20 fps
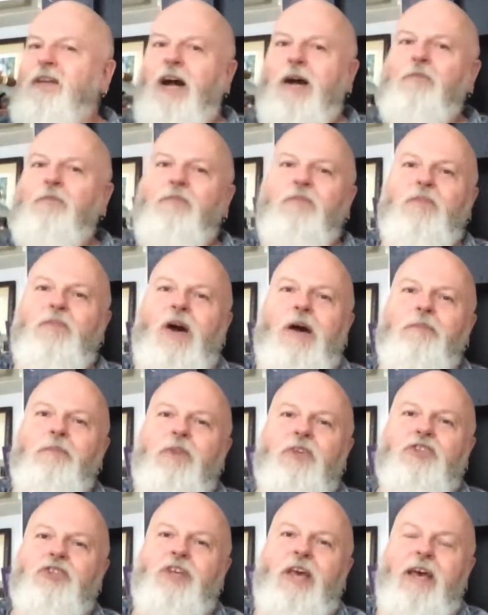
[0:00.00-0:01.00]
I'm
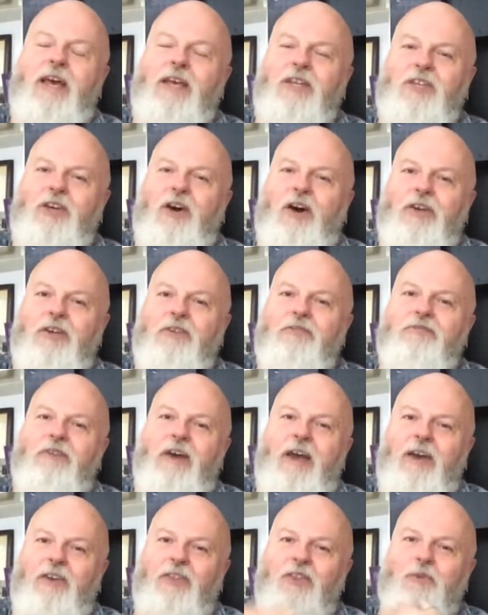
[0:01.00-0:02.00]
the sad kind of
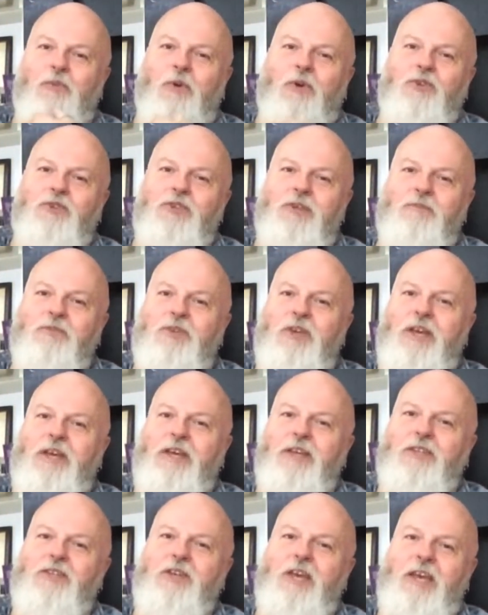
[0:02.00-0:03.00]
fan that wants him to
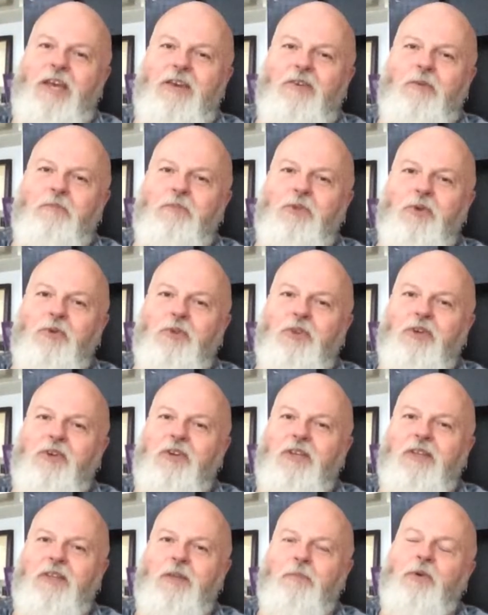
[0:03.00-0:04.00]
hear him do
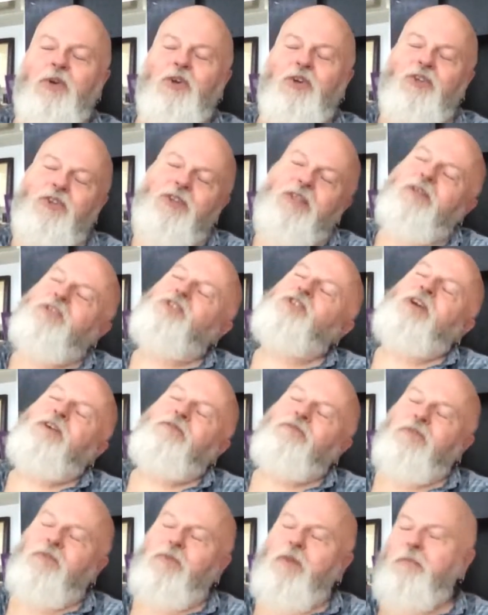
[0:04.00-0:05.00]
the
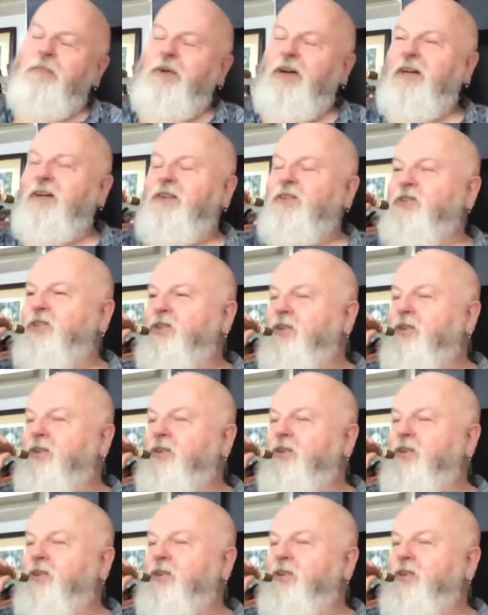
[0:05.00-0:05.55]
stuff from the past.